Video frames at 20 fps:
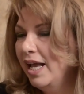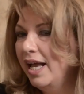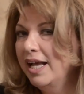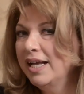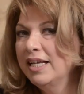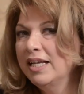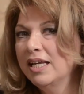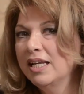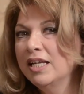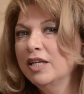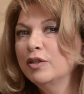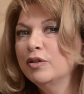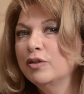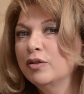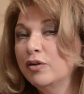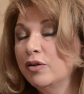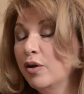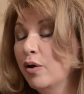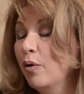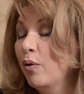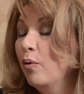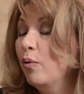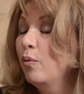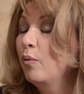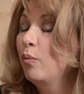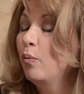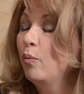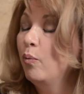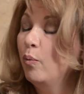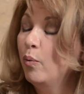and getting to
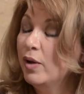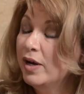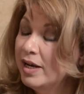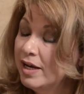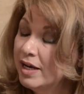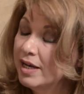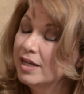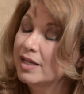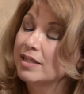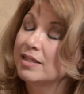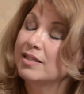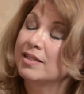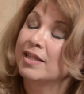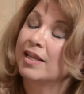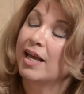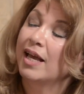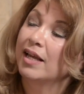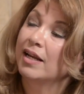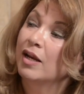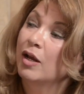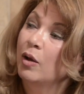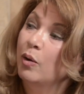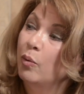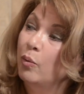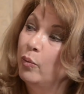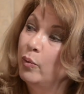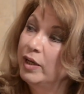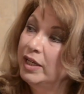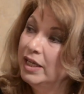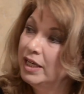know what it is that
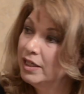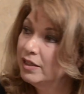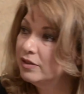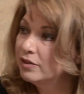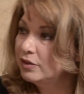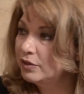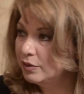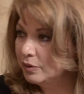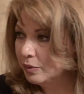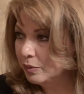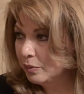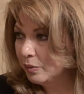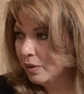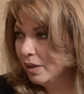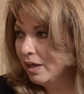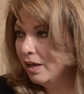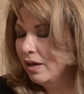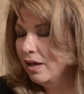we need to do,